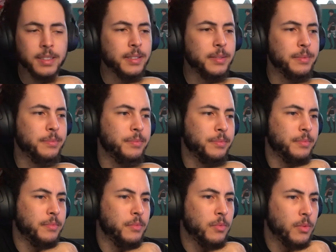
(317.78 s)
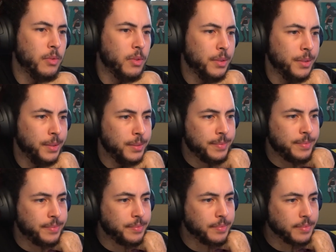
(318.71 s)

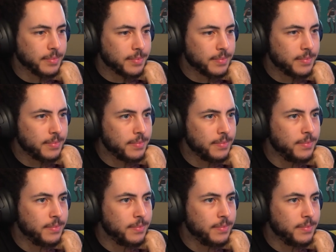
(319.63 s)
[no speech]